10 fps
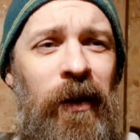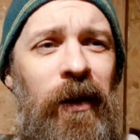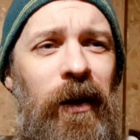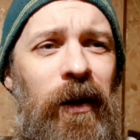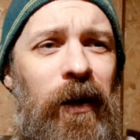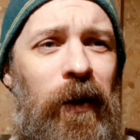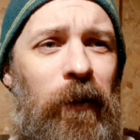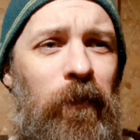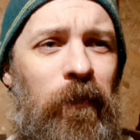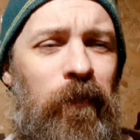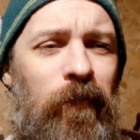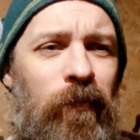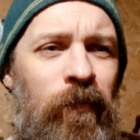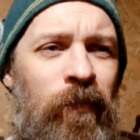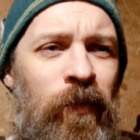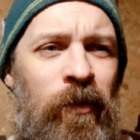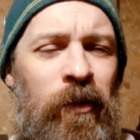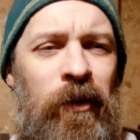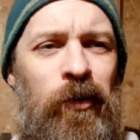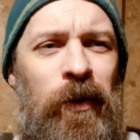
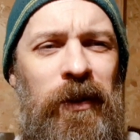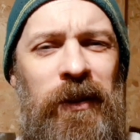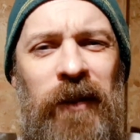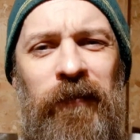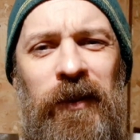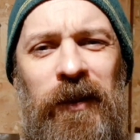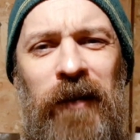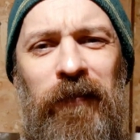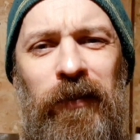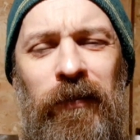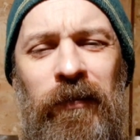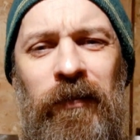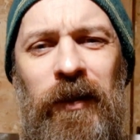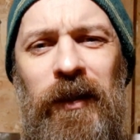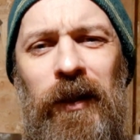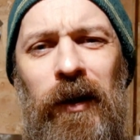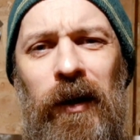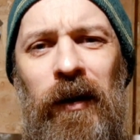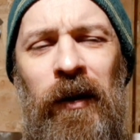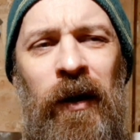2077
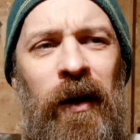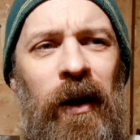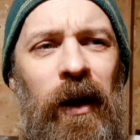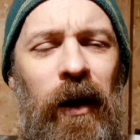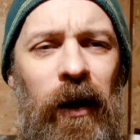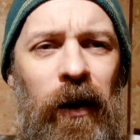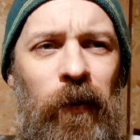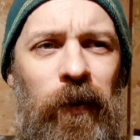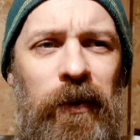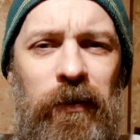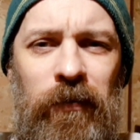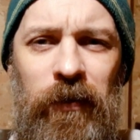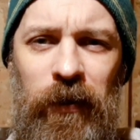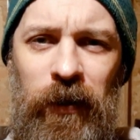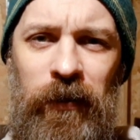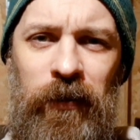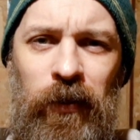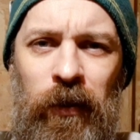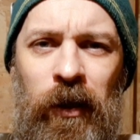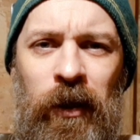guitar, where he
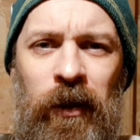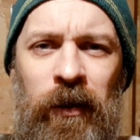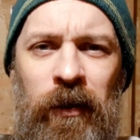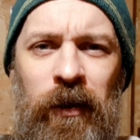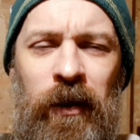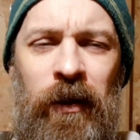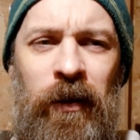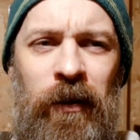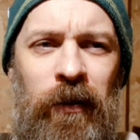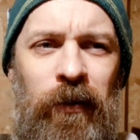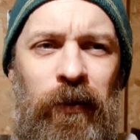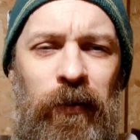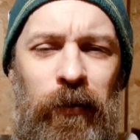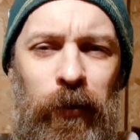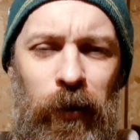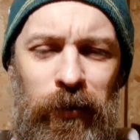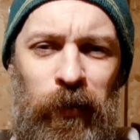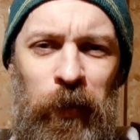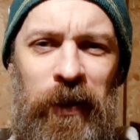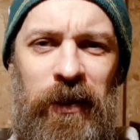took lots
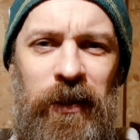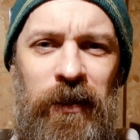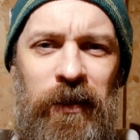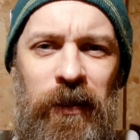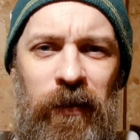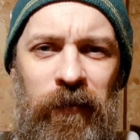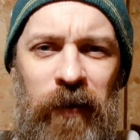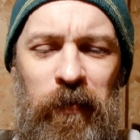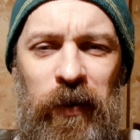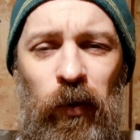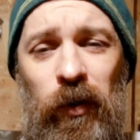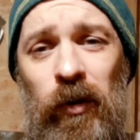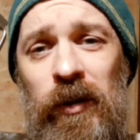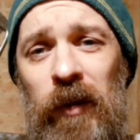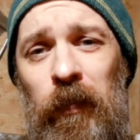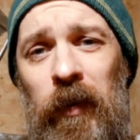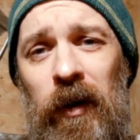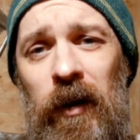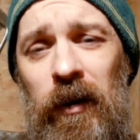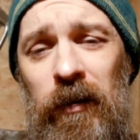of pieces of ebony, or cut a